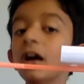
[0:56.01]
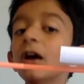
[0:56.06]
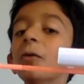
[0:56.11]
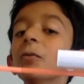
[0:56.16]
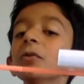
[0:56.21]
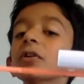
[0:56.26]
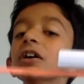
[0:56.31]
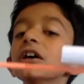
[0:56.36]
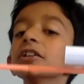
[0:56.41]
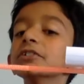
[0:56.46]

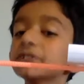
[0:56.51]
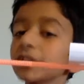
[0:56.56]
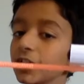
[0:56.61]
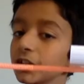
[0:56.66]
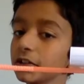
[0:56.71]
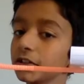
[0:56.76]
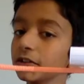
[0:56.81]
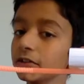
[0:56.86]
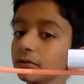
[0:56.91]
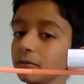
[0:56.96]
Well, I'll
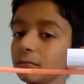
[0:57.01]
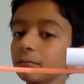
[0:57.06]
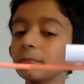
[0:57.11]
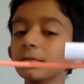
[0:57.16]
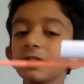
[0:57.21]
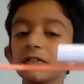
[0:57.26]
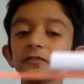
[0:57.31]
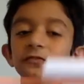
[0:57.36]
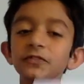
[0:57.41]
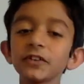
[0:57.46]
tell you,
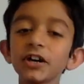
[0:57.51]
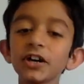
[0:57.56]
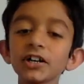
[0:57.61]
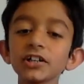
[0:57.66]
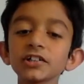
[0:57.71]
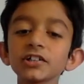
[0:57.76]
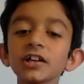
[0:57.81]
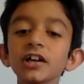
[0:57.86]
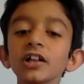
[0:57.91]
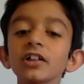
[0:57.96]
but
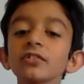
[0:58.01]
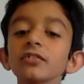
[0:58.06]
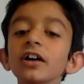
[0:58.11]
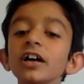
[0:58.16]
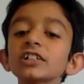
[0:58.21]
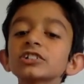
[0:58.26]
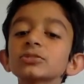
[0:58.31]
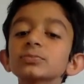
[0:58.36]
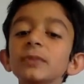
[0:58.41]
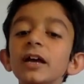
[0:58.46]
first,
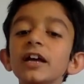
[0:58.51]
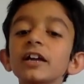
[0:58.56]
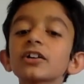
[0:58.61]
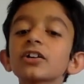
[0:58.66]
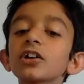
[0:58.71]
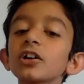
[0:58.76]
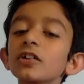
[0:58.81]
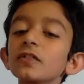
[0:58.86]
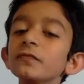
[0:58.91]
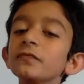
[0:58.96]
let's make
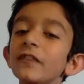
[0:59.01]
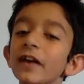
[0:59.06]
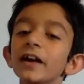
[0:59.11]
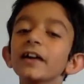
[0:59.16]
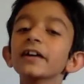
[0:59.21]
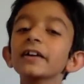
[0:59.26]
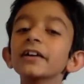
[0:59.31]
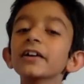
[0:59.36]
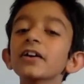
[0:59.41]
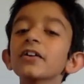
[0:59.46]
our
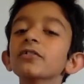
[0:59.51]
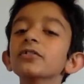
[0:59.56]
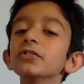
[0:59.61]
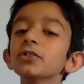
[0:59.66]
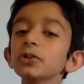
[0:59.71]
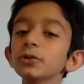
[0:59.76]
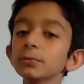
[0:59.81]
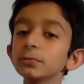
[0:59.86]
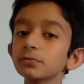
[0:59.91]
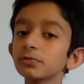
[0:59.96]
very own
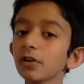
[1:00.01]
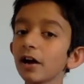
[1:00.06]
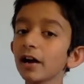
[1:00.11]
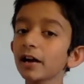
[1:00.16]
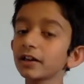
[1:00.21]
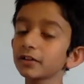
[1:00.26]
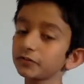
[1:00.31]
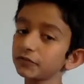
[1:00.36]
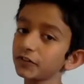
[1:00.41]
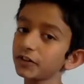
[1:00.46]
hoop
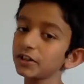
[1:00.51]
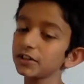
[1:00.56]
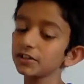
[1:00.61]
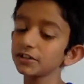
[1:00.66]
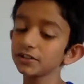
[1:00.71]
glider first.